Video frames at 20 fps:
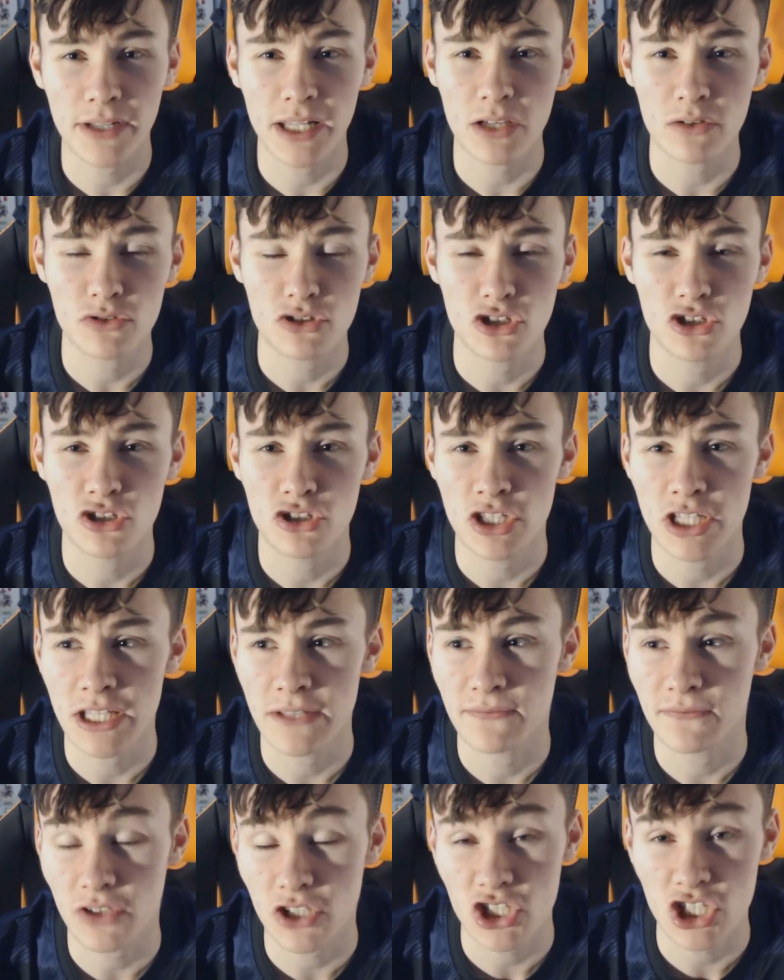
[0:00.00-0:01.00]
video to
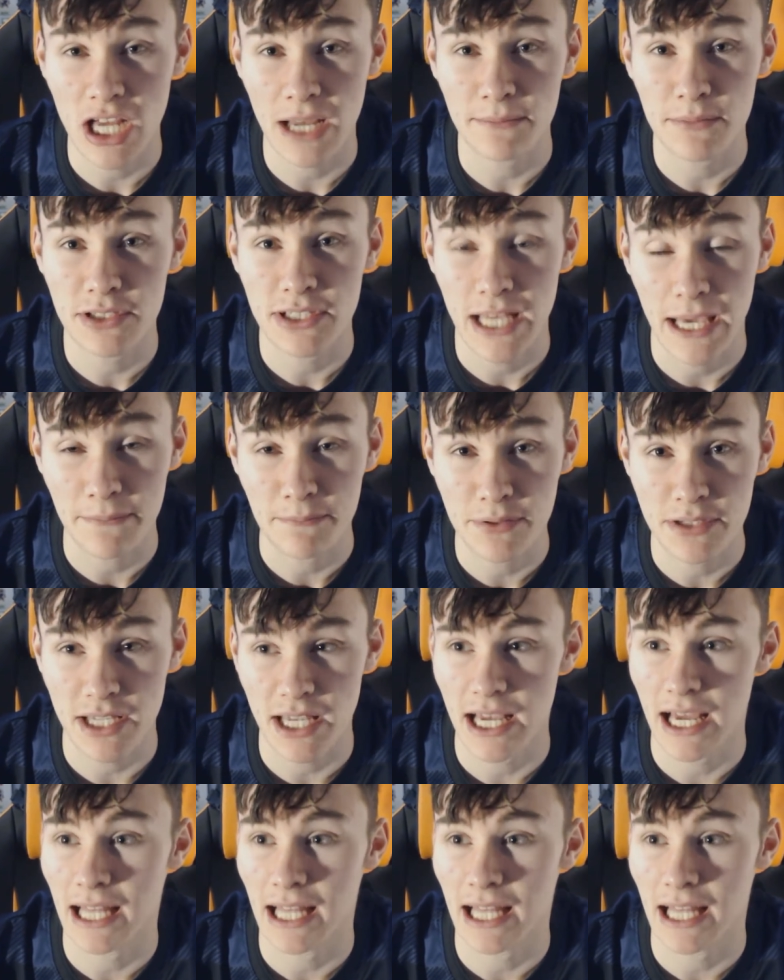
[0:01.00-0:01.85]
the Foot Champs tips.